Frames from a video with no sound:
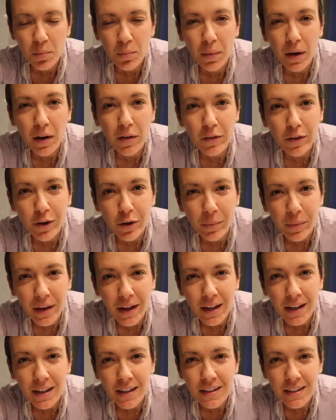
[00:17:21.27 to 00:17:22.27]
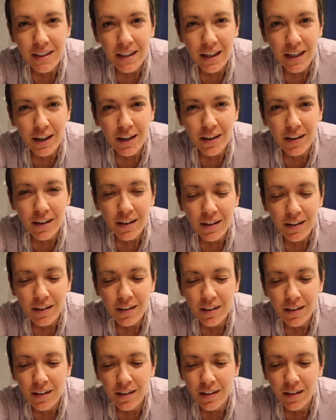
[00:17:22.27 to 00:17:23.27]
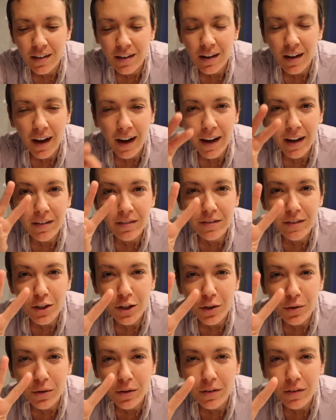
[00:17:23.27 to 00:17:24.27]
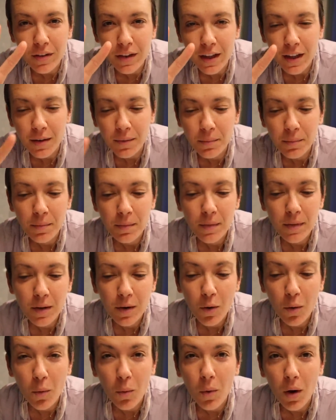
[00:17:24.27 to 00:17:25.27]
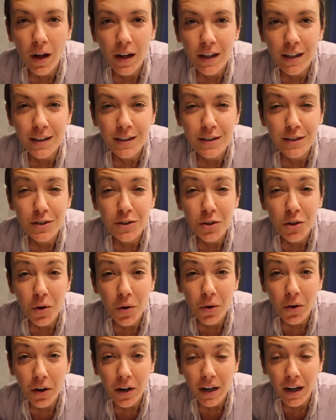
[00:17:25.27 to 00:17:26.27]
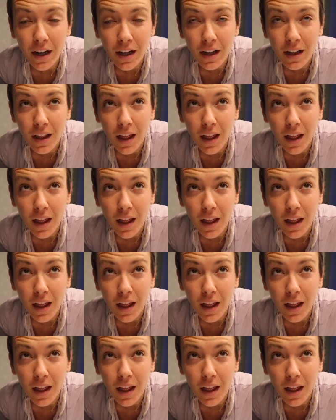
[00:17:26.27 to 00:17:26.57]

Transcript: My roommate is here. I have two of them. One is snoring.